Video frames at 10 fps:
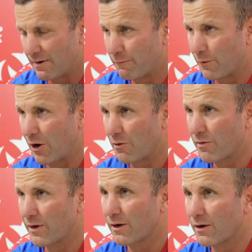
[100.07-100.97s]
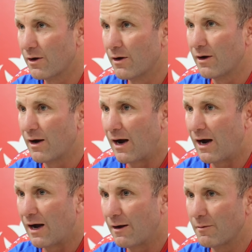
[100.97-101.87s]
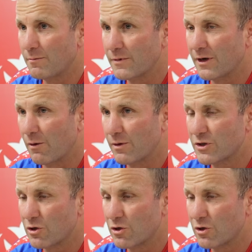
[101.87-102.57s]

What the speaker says: If we don't think he's